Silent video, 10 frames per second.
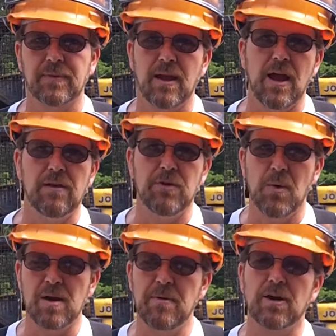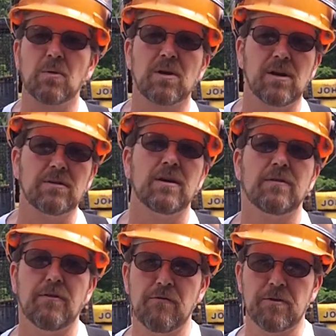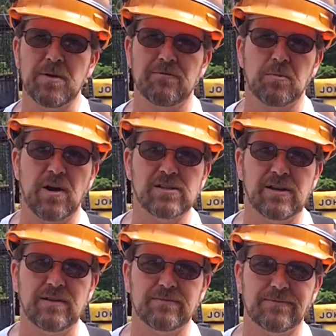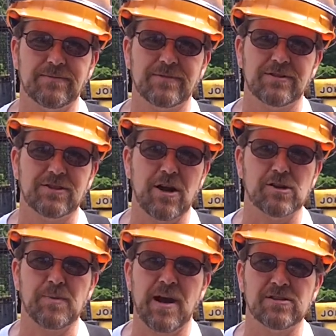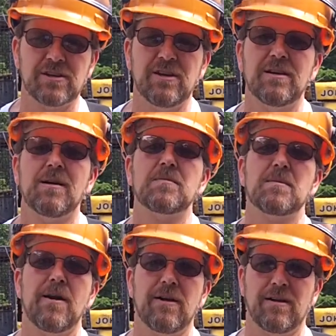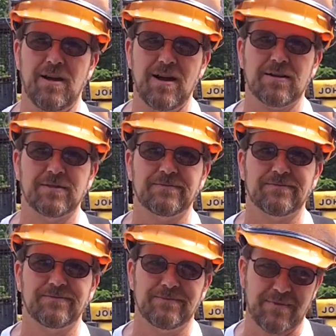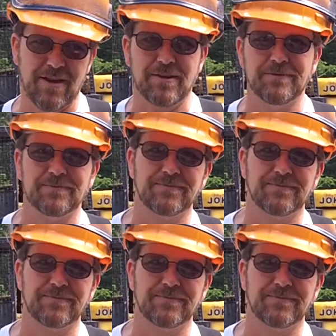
And if you want a better world, vote for me for president. John Grzybowski, I'm the American Logger. Thank you.